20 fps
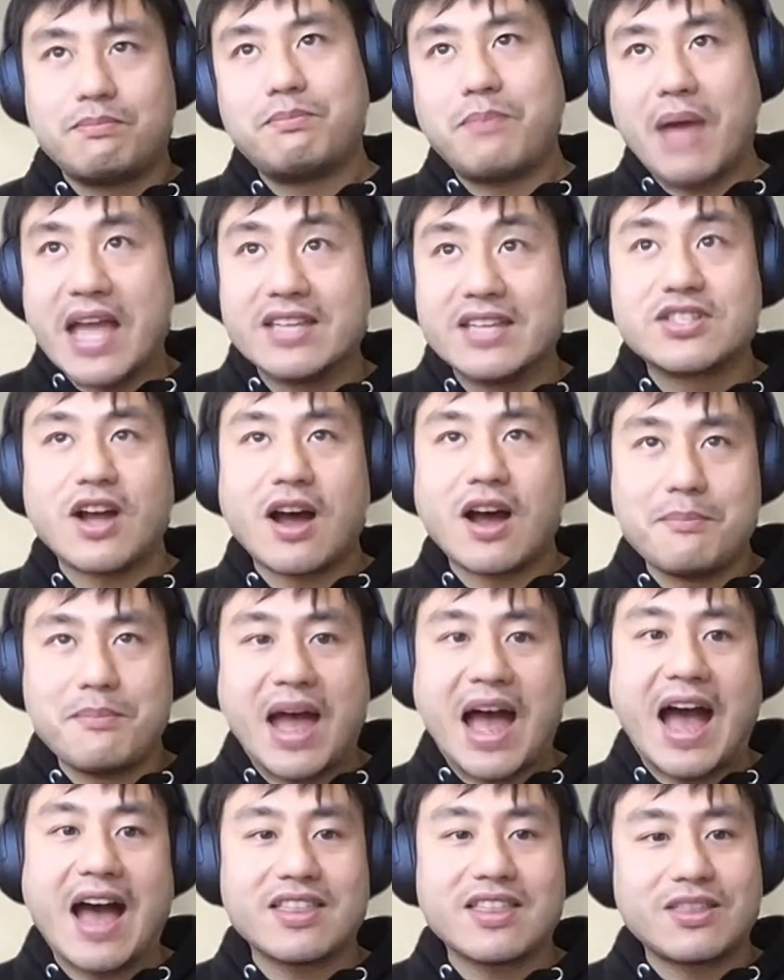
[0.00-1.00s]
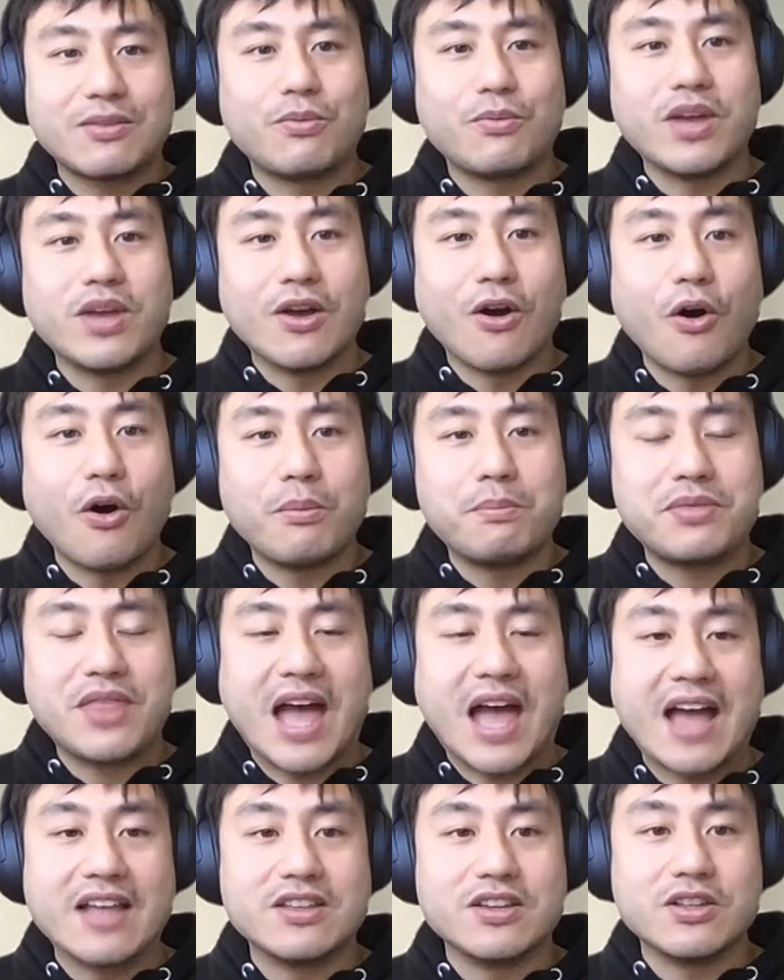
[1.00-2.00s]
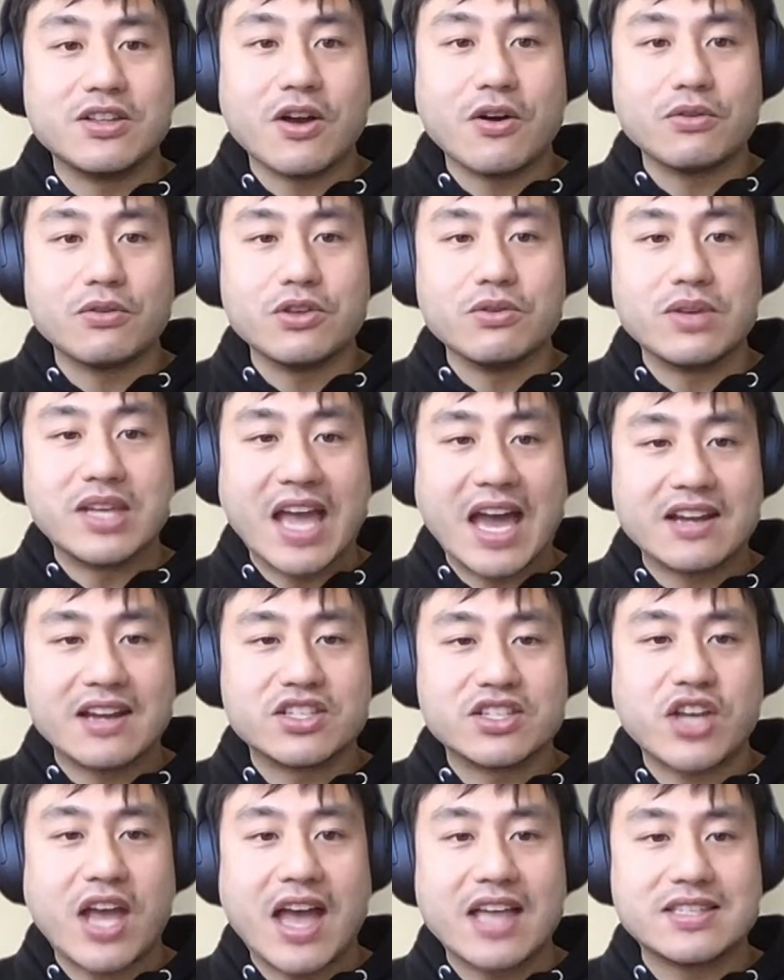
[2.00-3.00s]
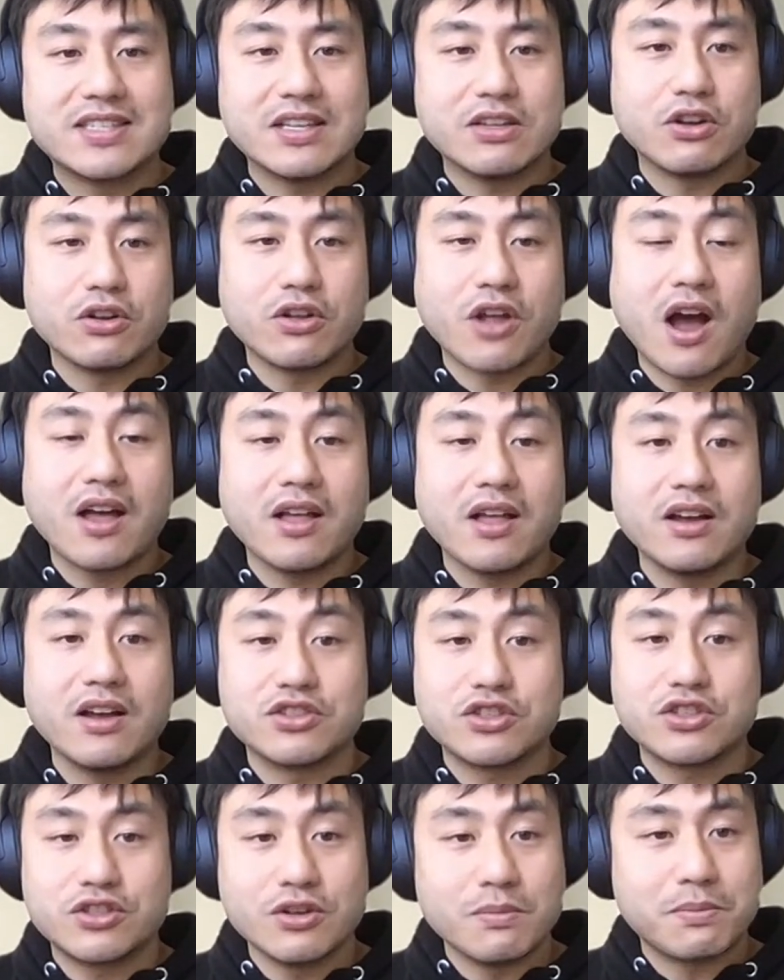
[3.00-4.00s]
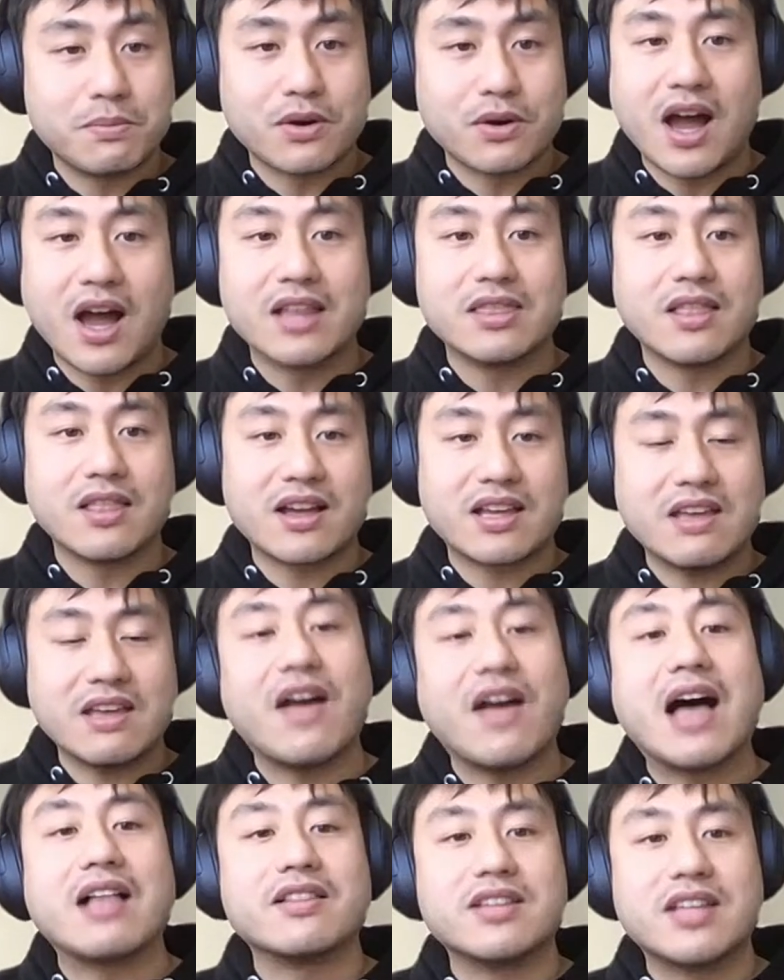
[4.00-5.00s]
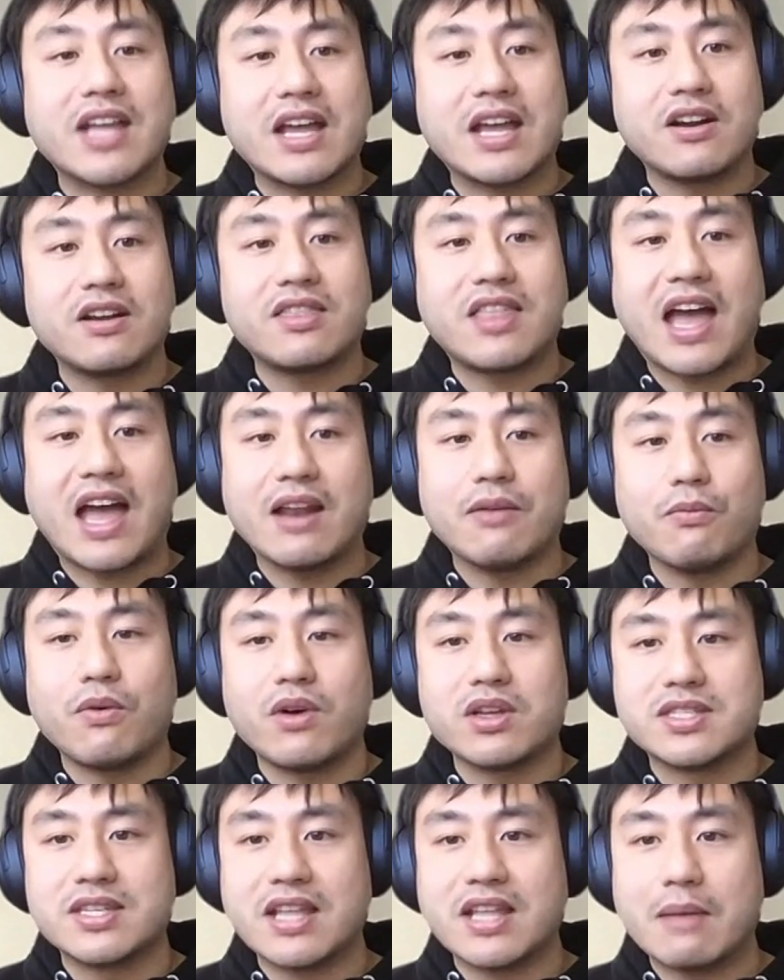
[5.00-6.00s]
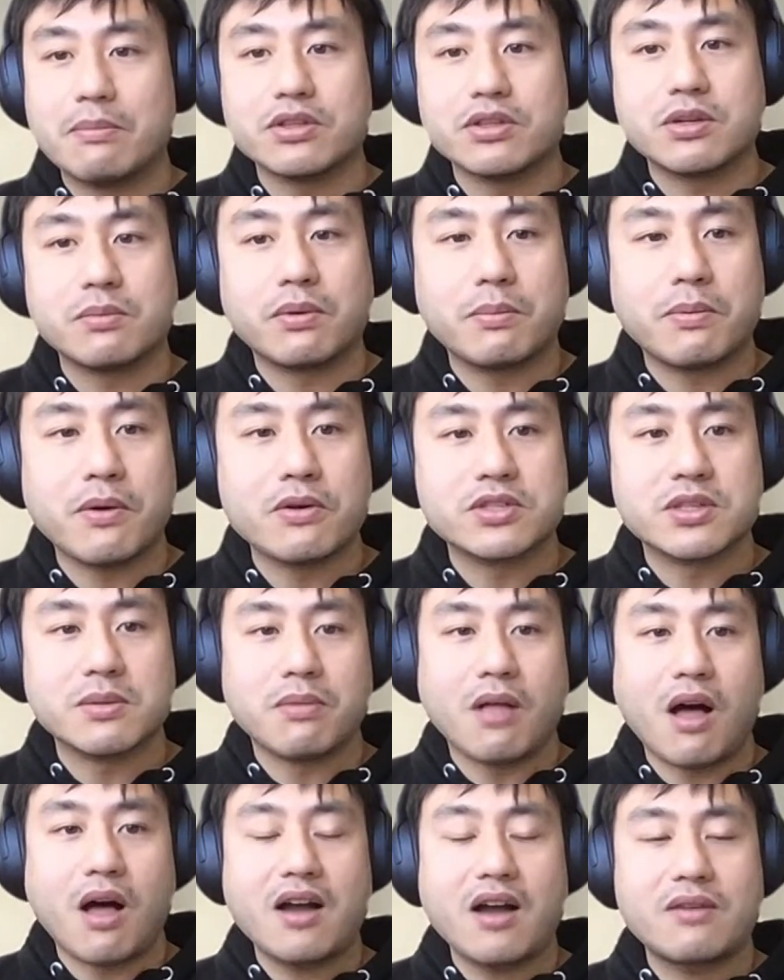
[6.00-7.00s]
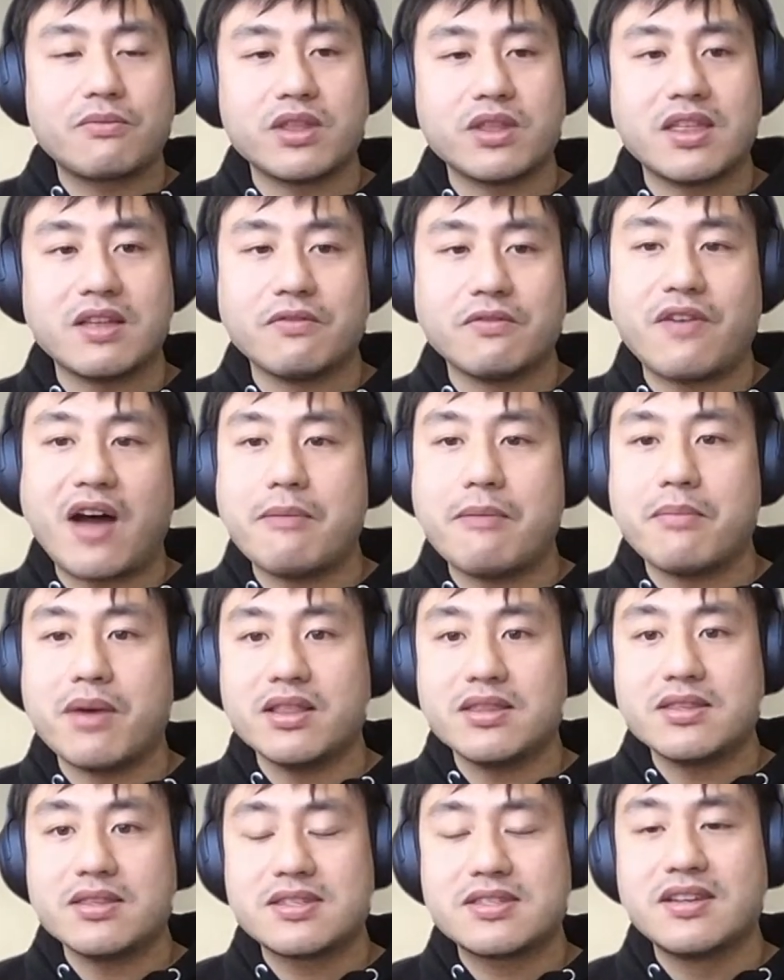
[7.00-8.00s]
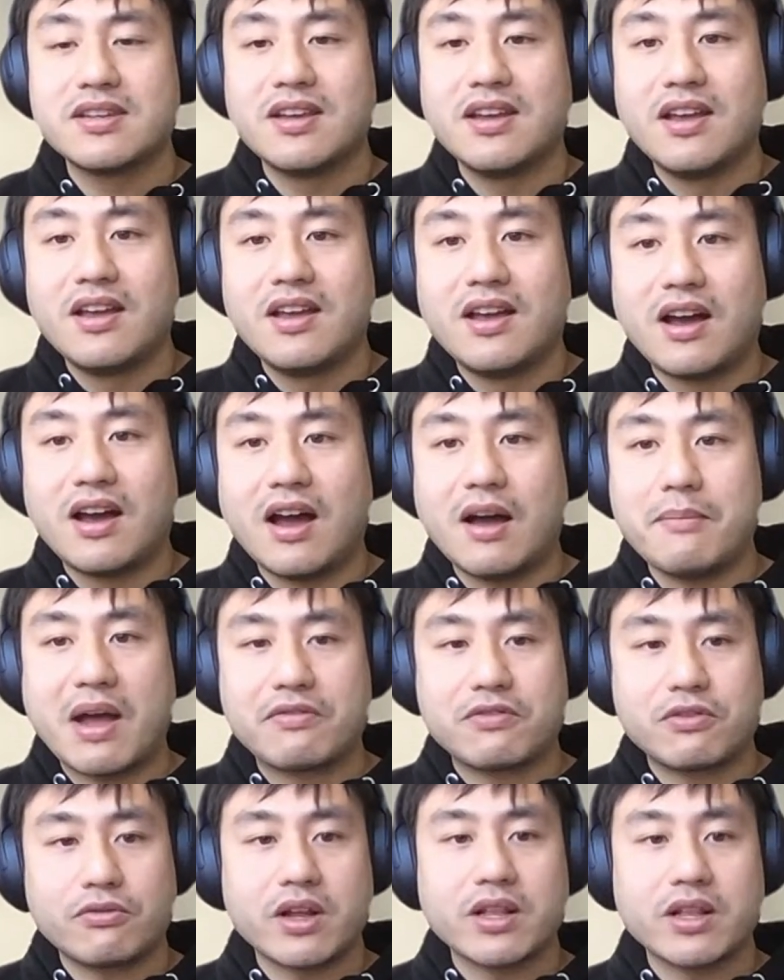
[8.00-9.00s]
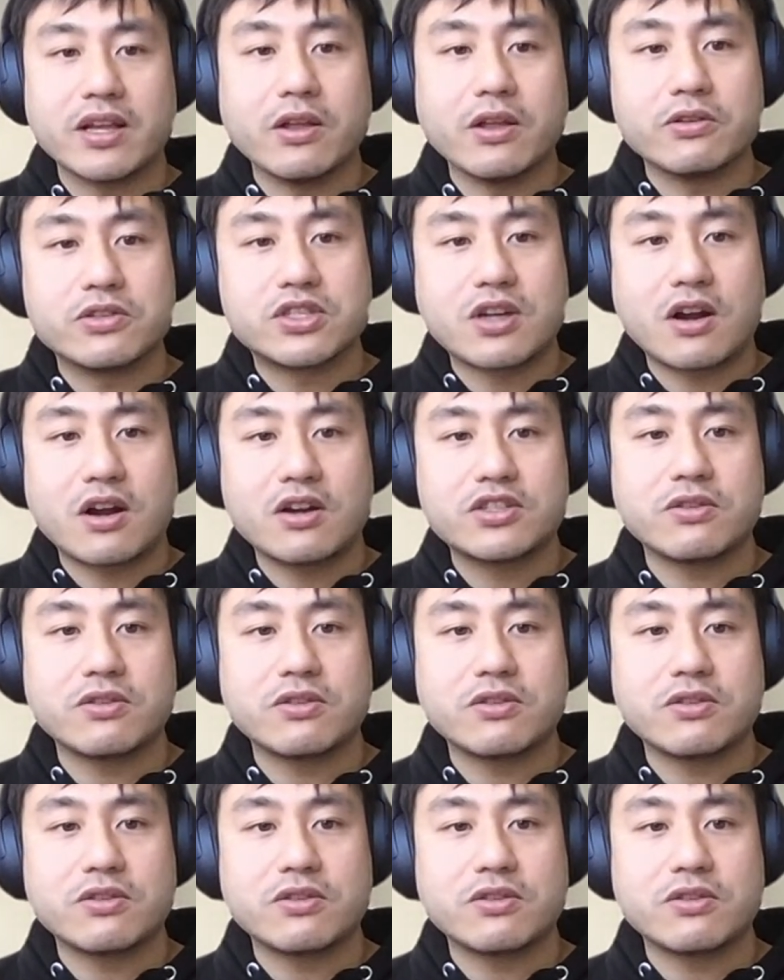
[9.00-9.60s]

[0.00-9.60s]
based on math, we hope that, you get a chance and you're not a super unlucky validator that wasn't able to propose a block within 5 months after running Lodestar.